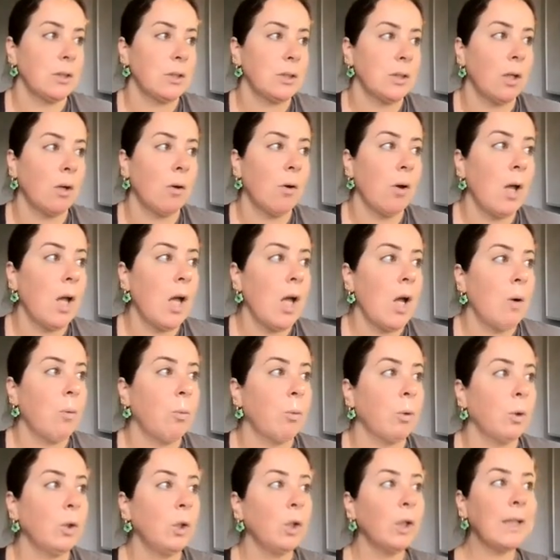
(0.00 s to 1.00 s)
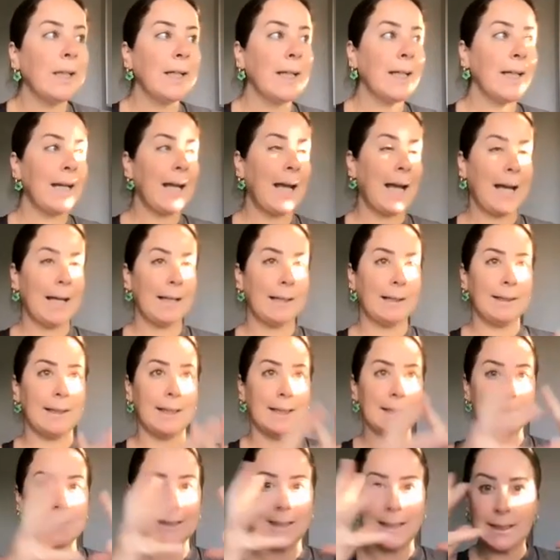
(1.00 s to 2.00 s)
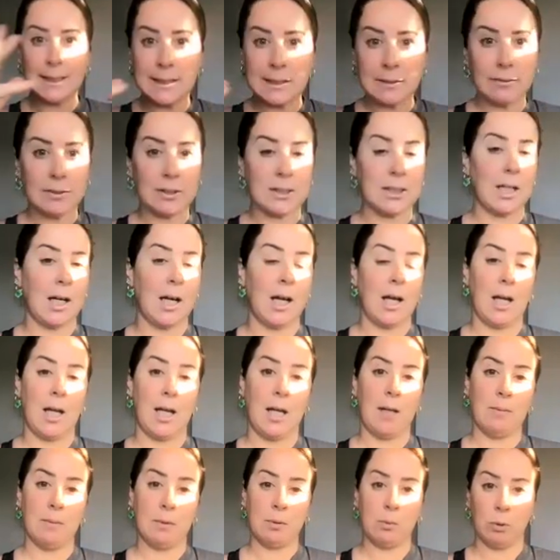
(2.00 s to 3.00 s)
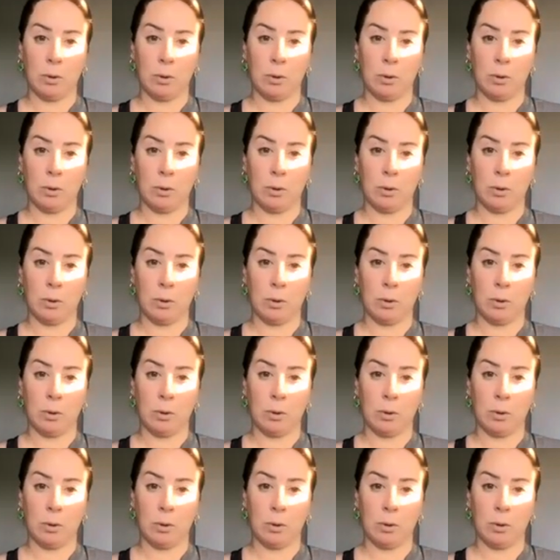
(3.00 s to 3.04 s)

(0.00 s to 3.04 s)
So we're looking at the sense of the times,